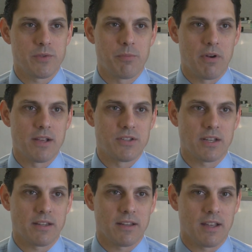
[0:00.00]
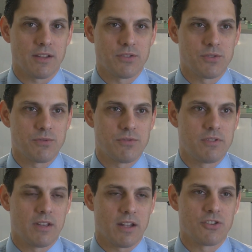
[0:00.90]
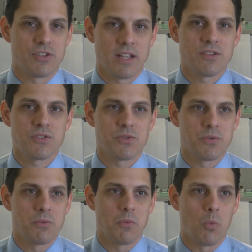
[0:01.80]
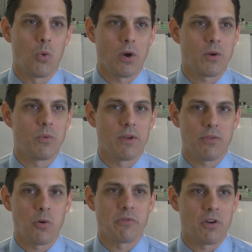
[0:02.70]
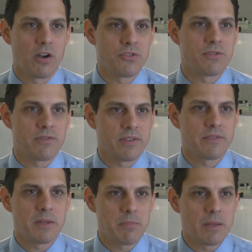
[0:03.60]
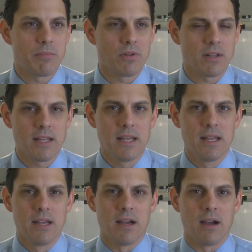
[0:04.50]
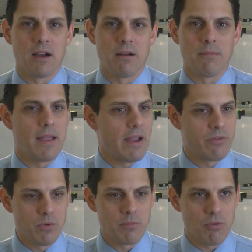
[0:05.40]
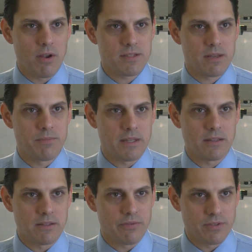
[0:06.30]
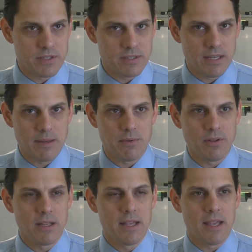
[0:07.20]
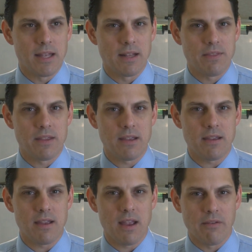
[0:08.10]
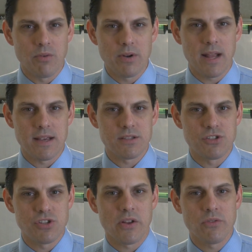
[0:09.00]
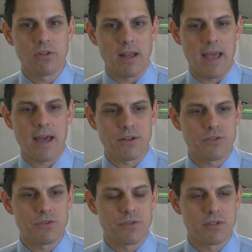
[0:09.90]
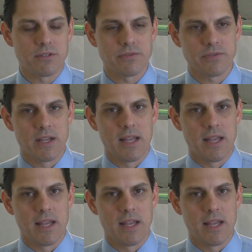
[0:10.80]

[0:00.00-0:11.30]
of the project, I got to I got a chance to work with over 150 people. Um, everyone brought something different to the table, and I think everyone has a general attitude of